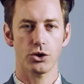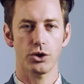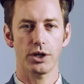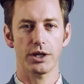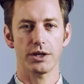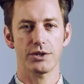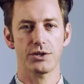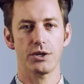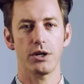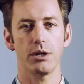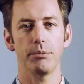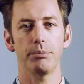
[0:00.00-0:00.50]
a good
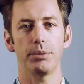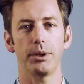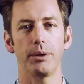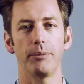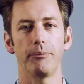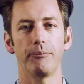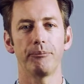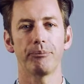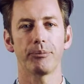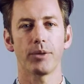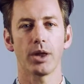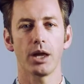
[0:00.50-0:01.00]
example.
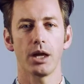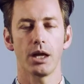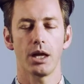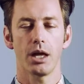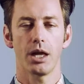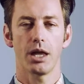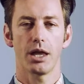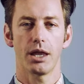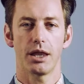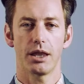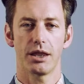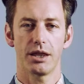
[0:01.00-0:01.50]

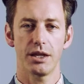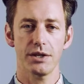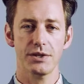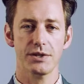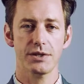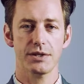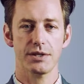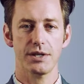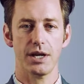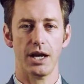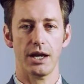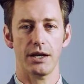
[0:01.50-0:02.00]
This
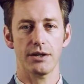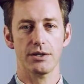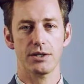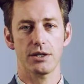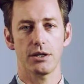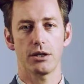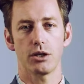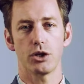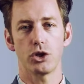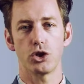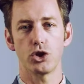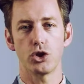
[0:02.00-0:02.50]
site
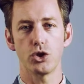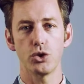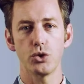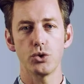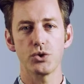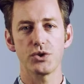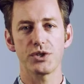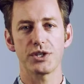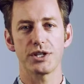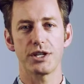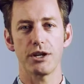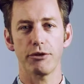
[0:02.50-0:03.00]

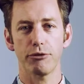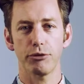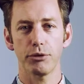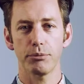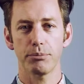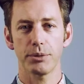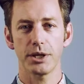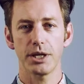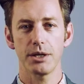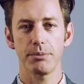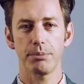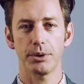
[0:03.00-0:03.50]
used
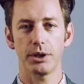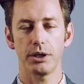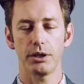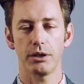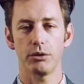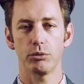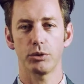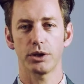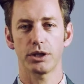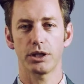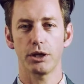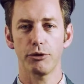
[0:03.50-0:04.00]
different people
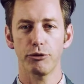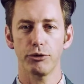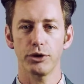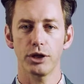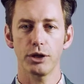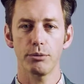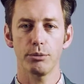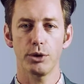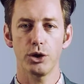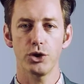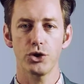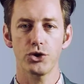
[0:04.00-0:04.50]
with different
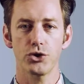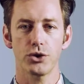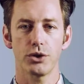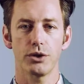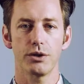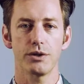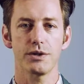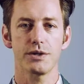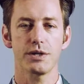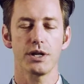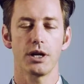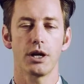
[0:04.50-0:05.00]

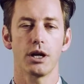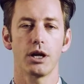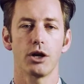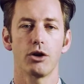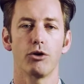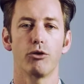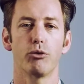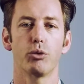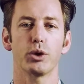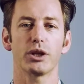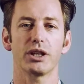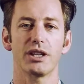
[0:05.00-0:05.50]
emotions
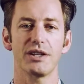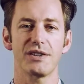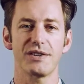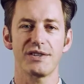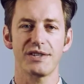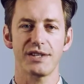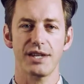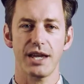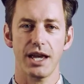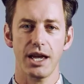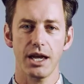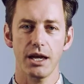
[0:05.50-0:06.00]
with the
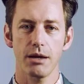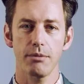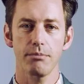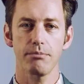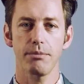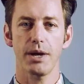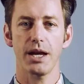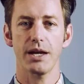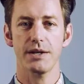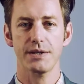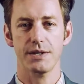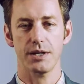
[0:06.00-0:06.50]
same
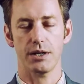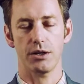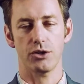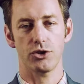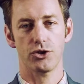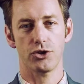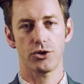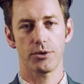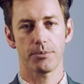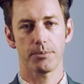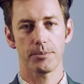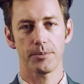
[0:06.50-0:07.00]

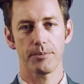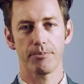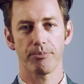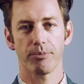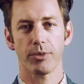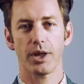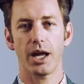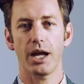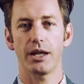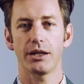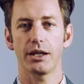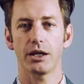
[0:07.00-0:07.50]
message
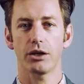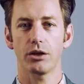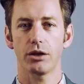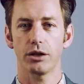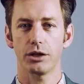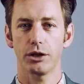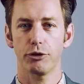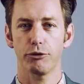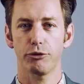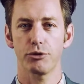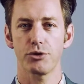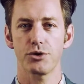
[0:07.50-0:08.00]
and they got a
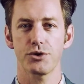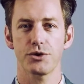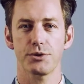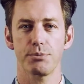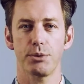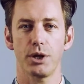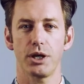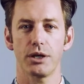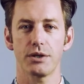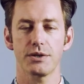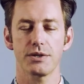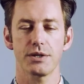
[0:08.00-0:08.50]
different
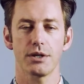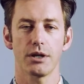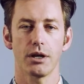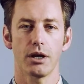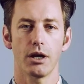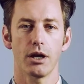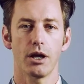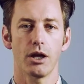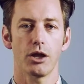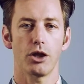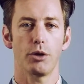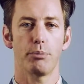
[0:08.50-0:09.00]
response.
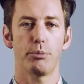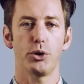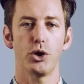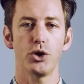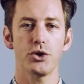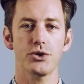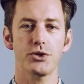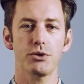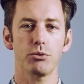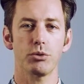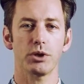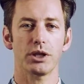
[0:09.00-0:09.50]
The
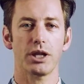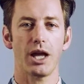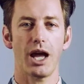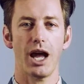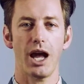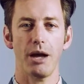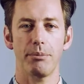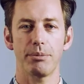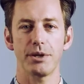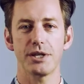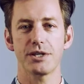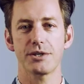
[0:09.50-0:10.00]
person with the
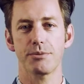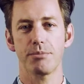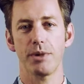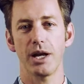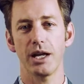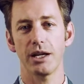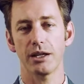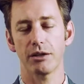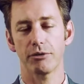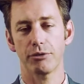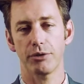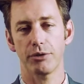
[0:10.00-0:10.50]
happy smiling